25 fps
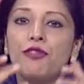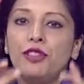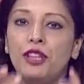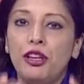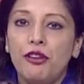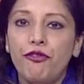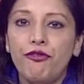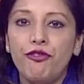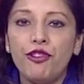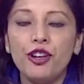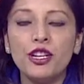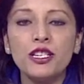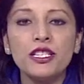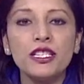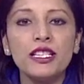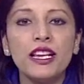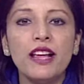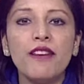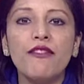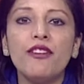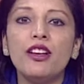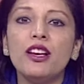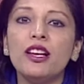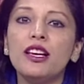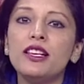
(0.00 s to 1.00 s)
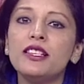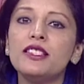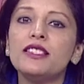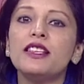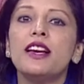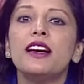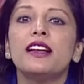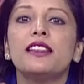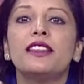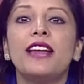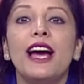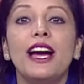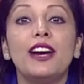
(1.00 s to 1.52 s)
the first level is
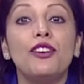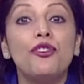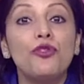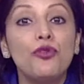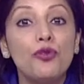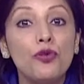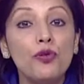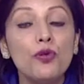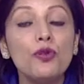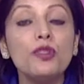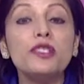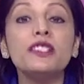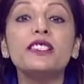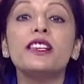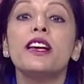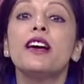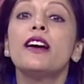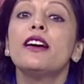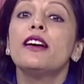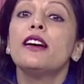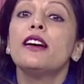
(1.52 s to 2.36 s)
that rules